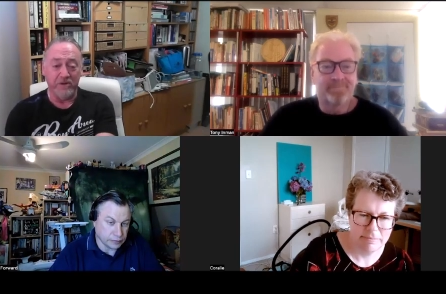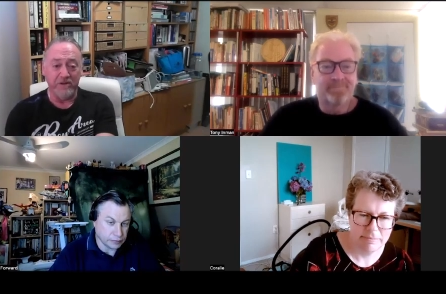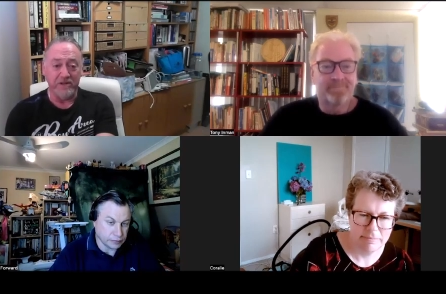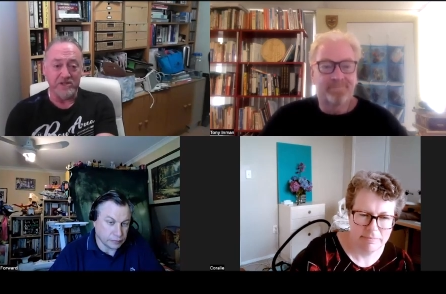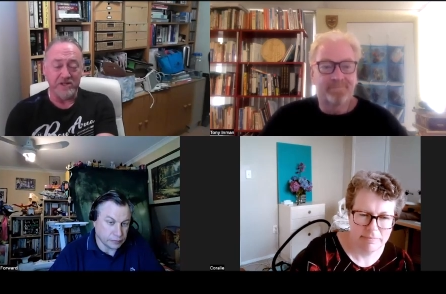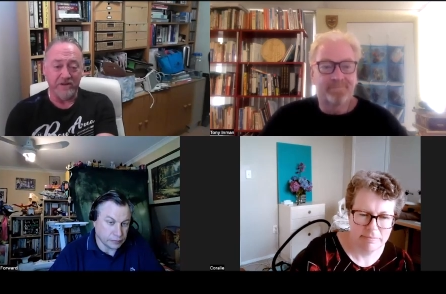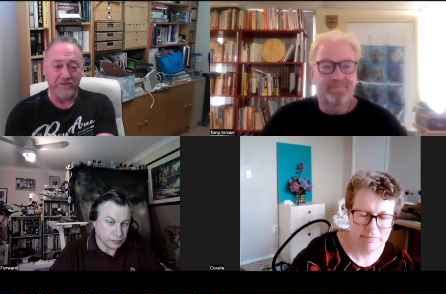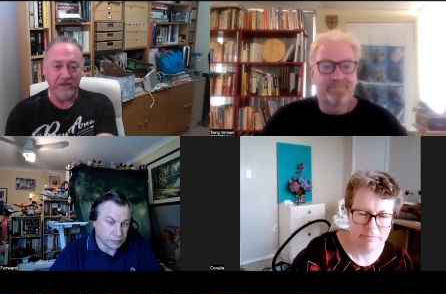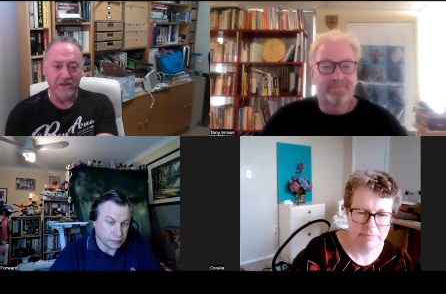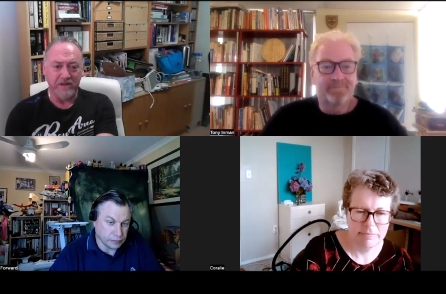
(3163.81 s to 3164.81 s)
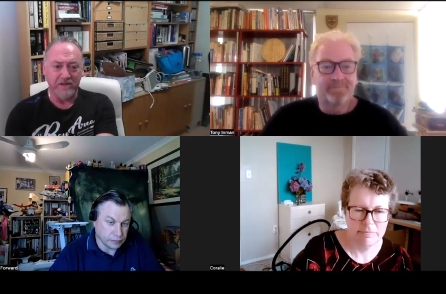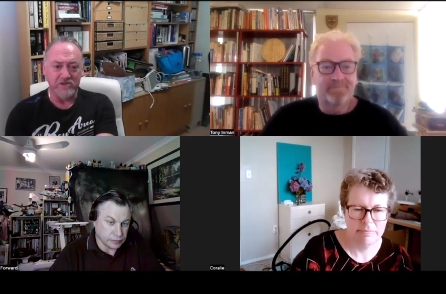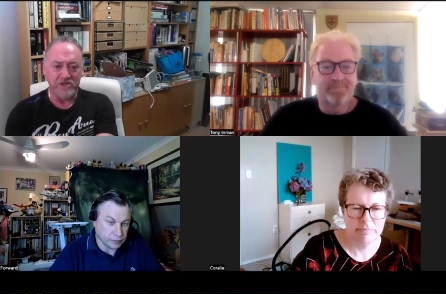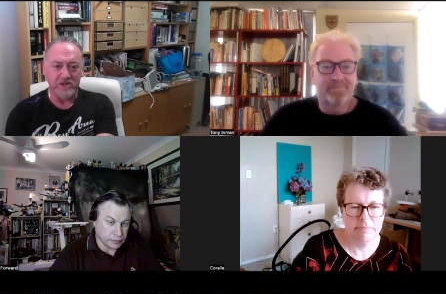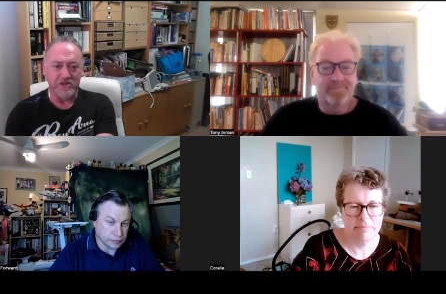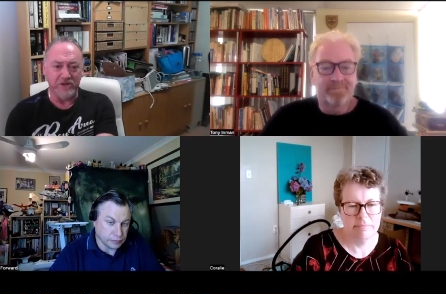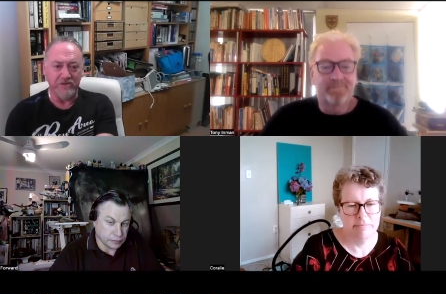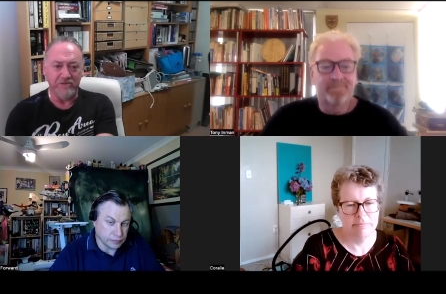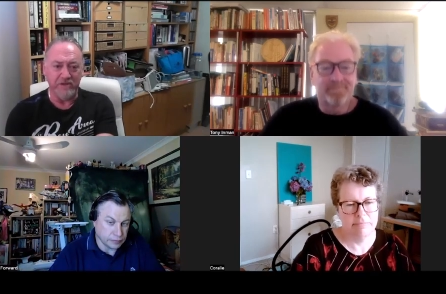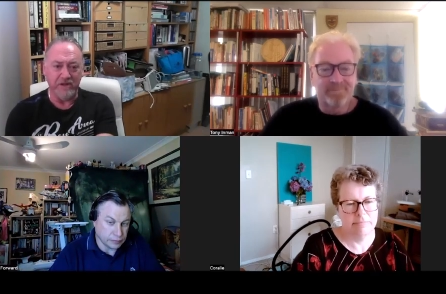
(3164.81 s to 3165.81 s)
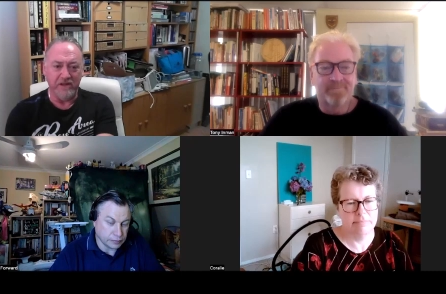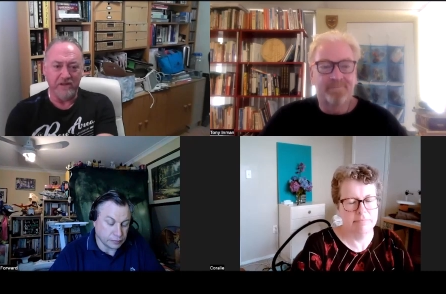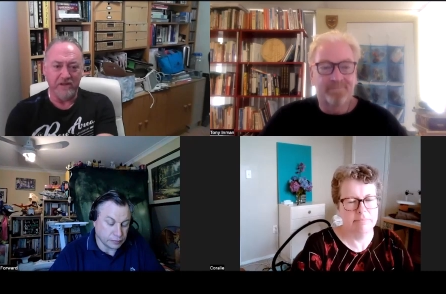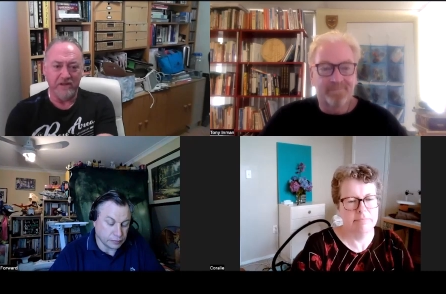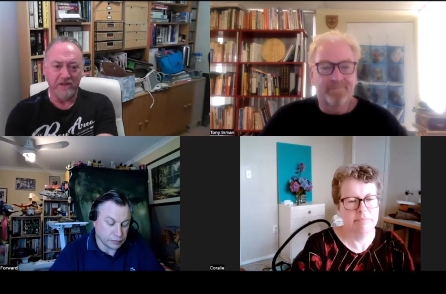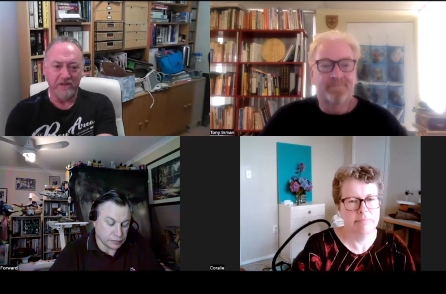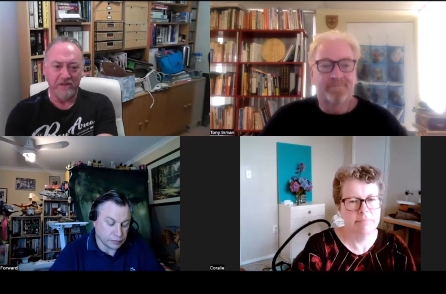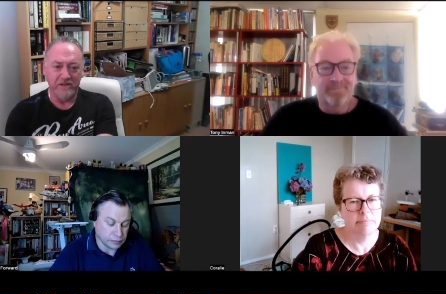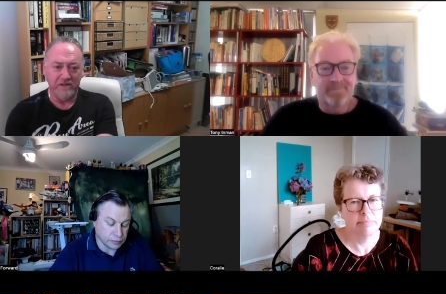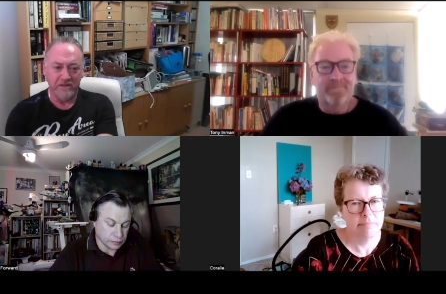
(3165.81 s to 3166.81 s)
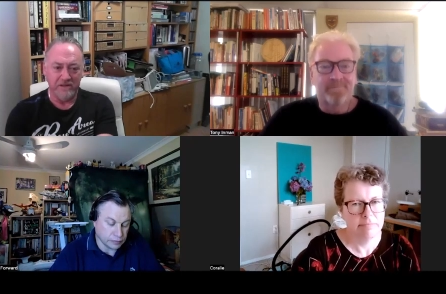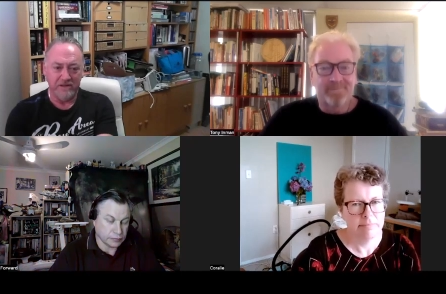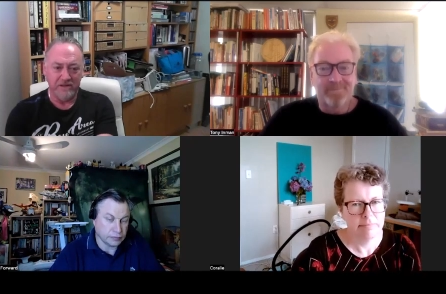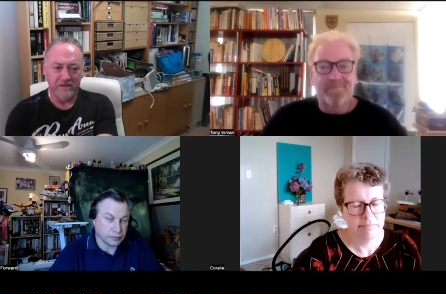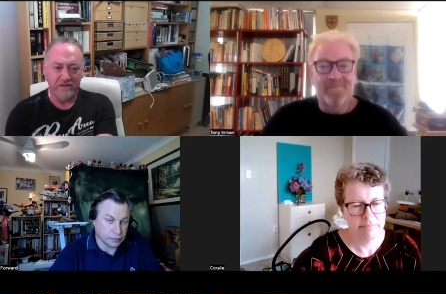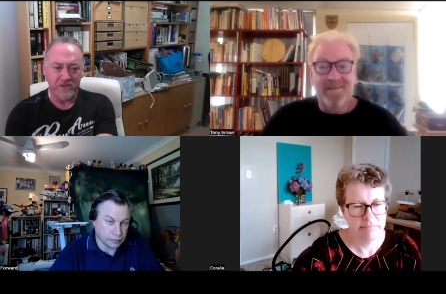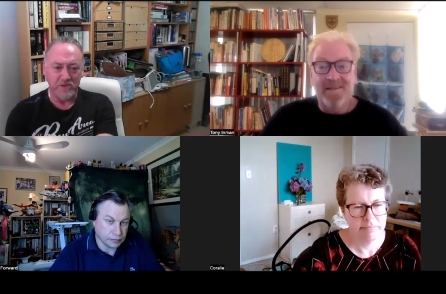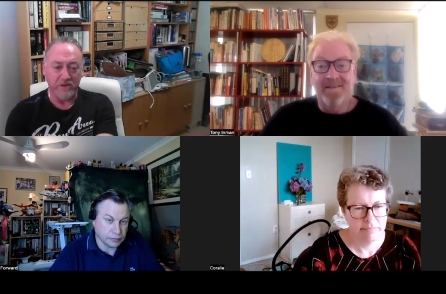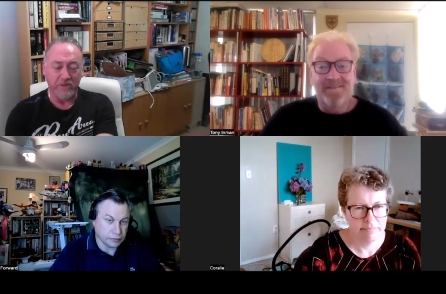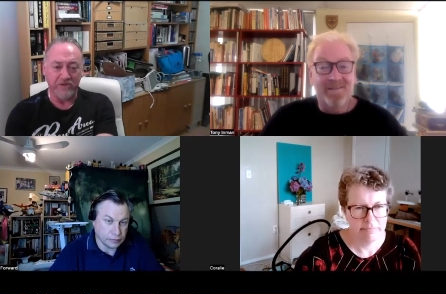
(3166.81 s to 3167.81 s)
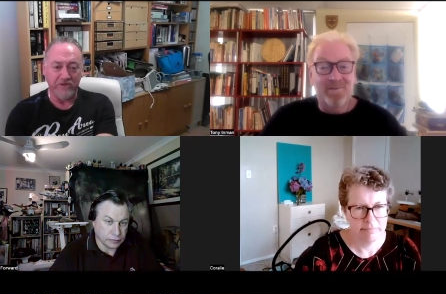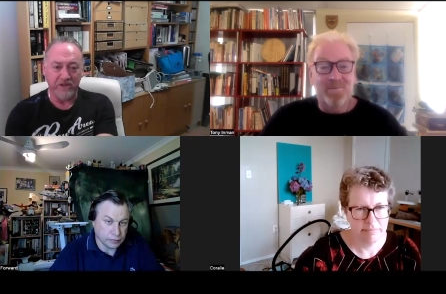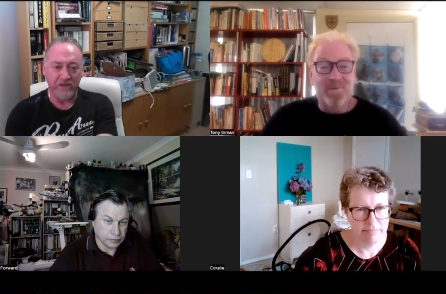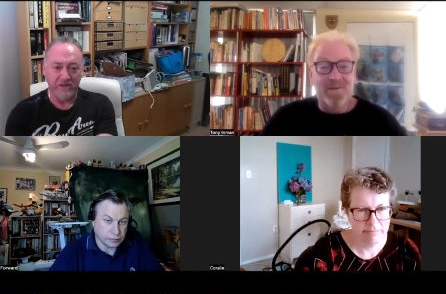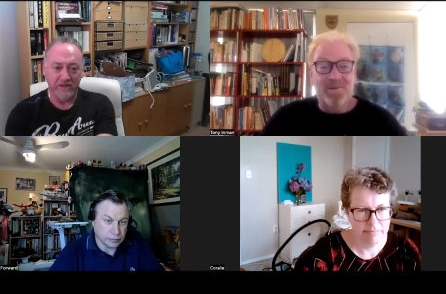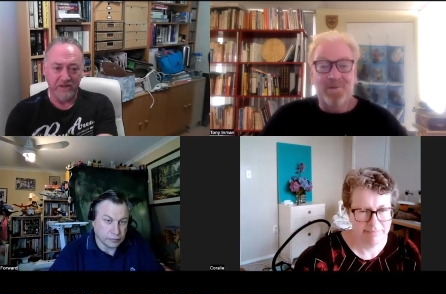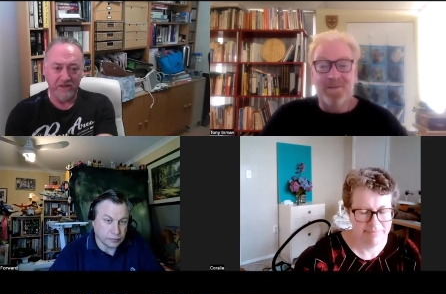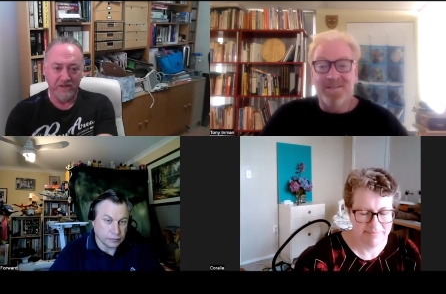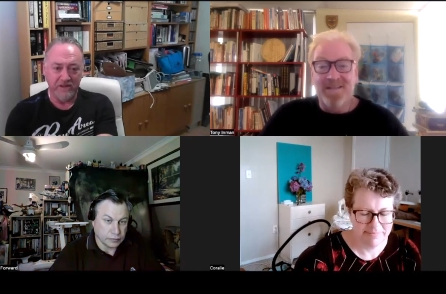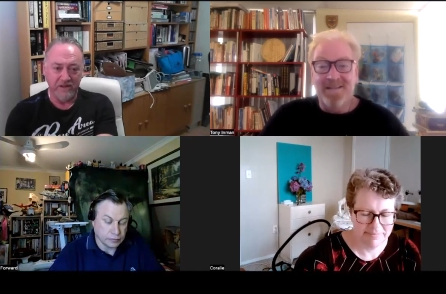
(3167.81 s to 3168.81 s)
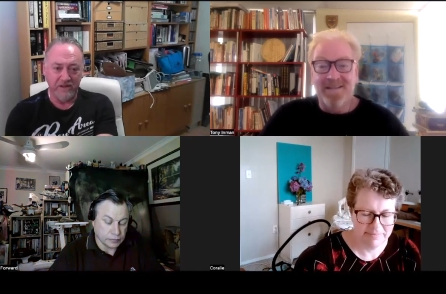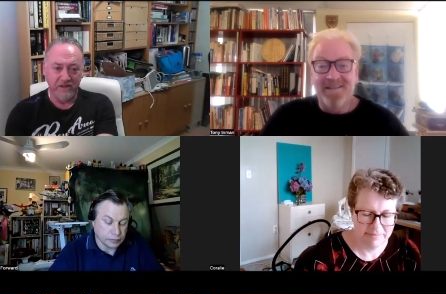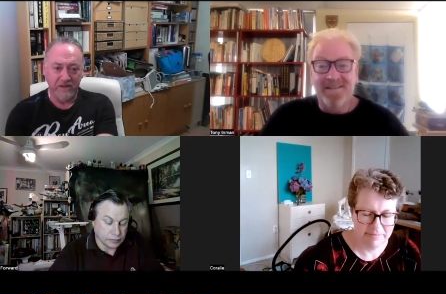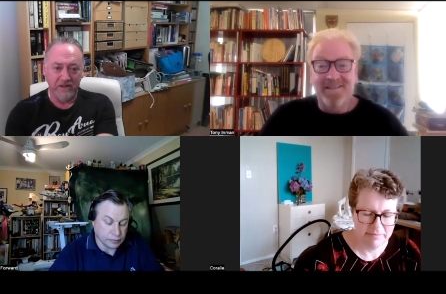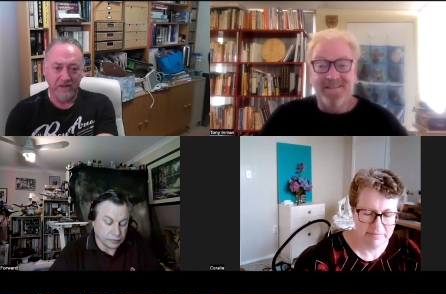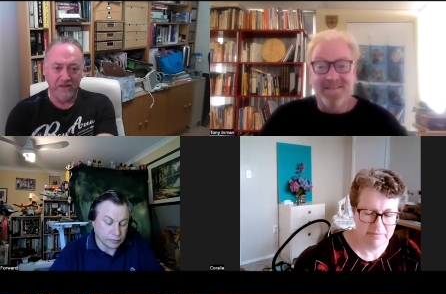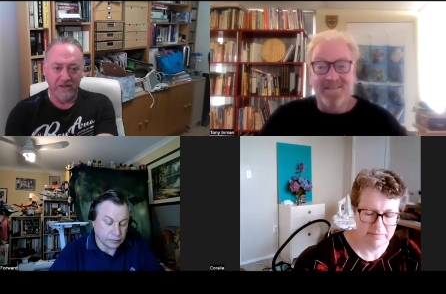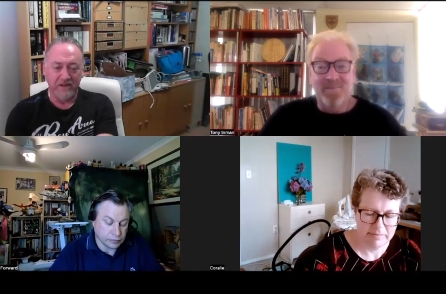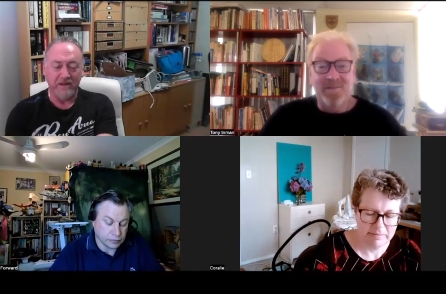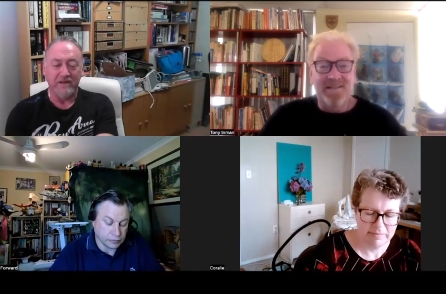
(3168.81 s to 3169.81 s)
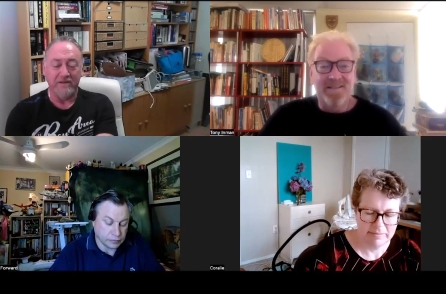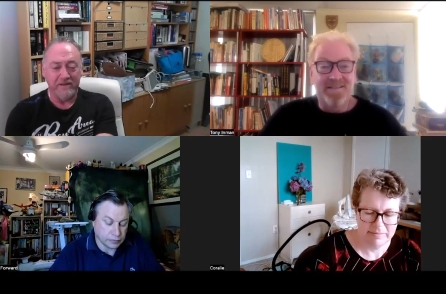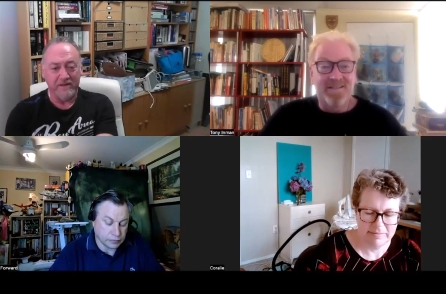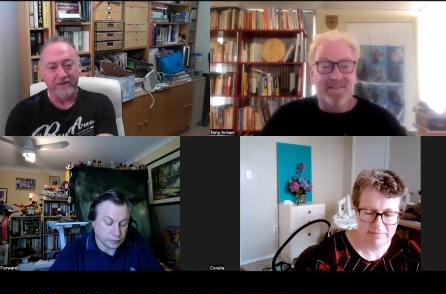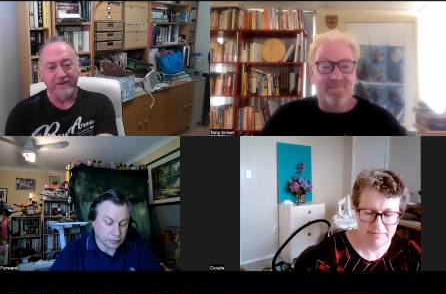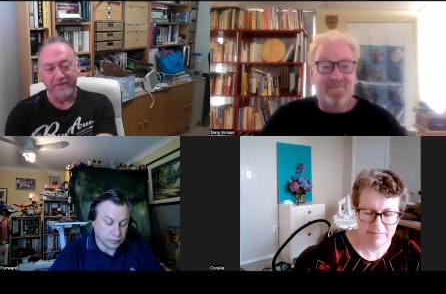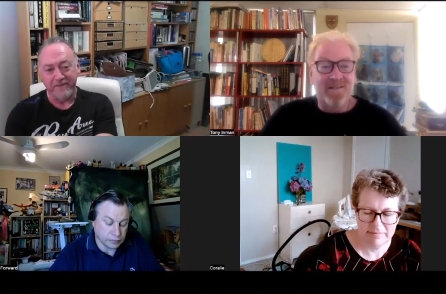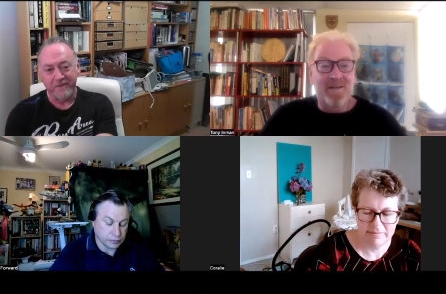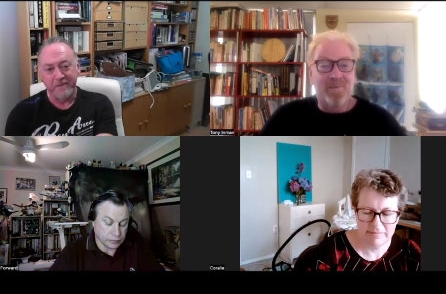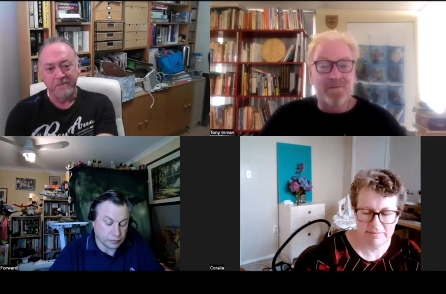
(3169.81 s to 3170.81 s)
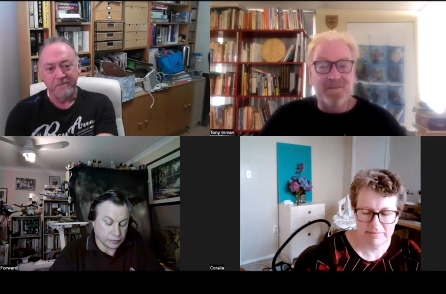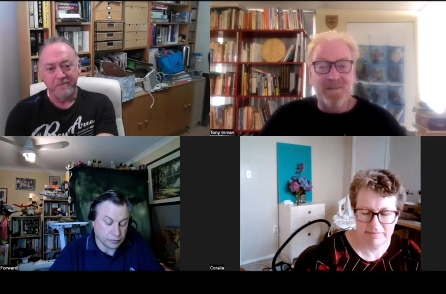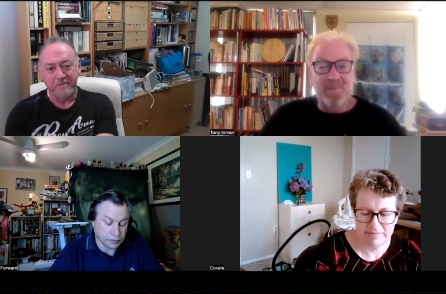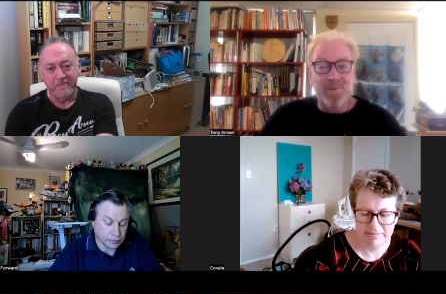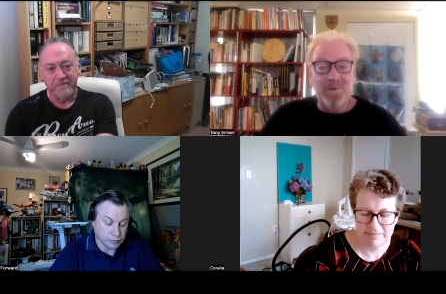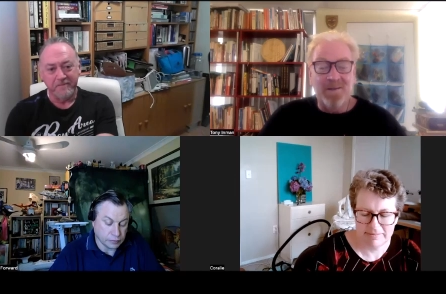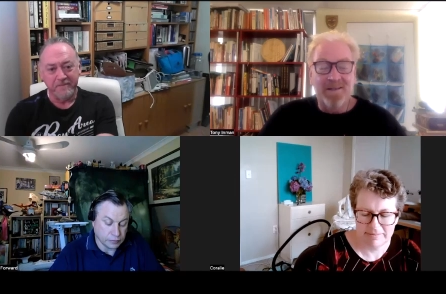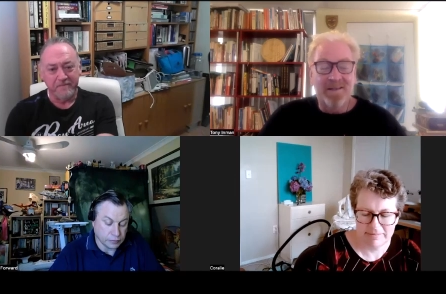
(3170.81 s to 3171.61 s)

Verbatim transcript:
Speaker 1: I think, to start off the year, set the tone for the year. So
Speaker 2: yeah, that was my thought exactly. It it yeah. really is um, an uplifting book,